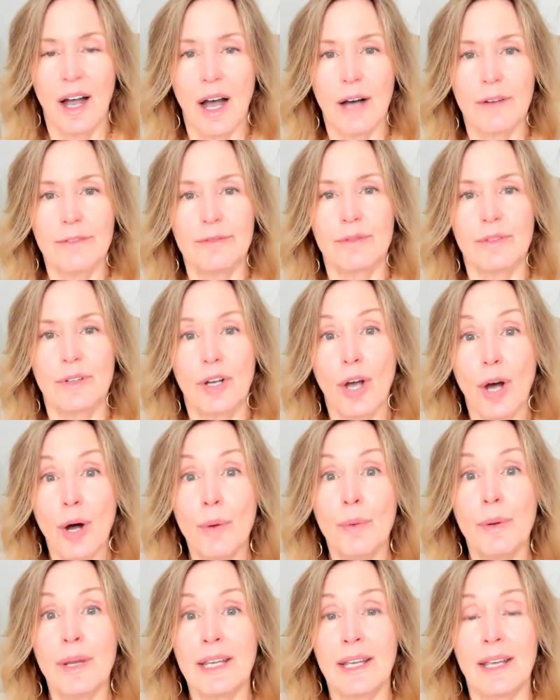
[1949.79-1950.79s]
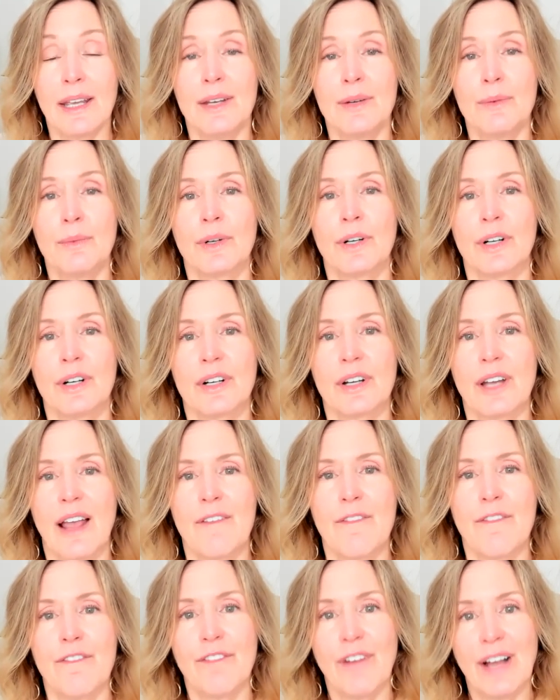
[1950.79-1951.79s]
of going inward
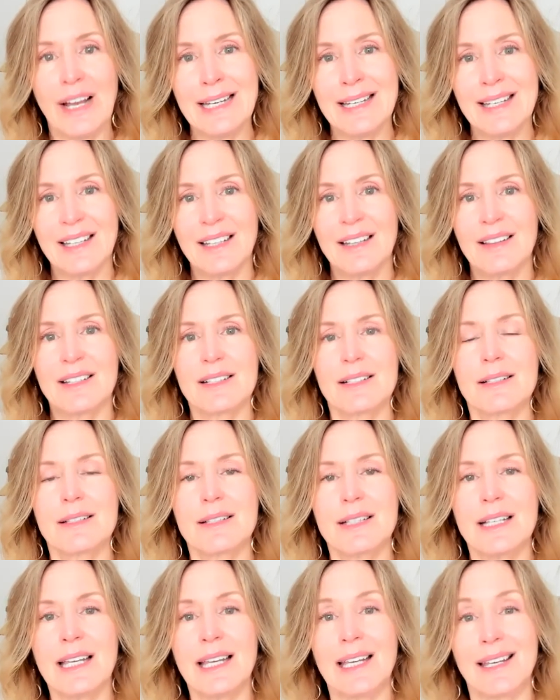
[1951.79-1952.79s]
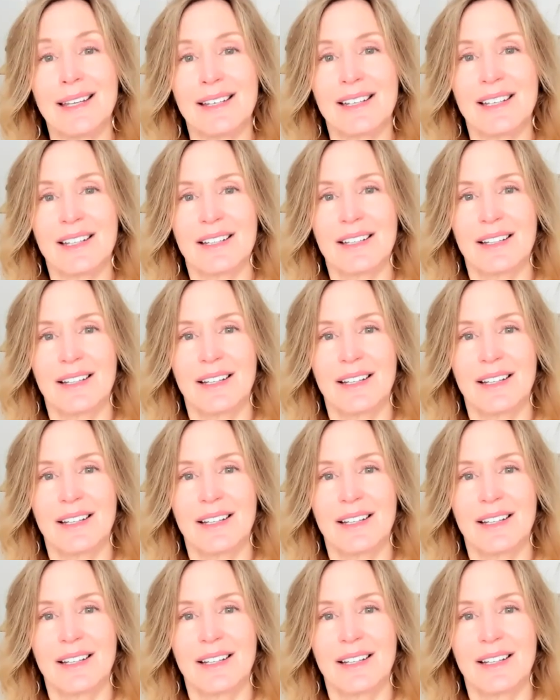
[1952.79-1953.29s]
and finding the seed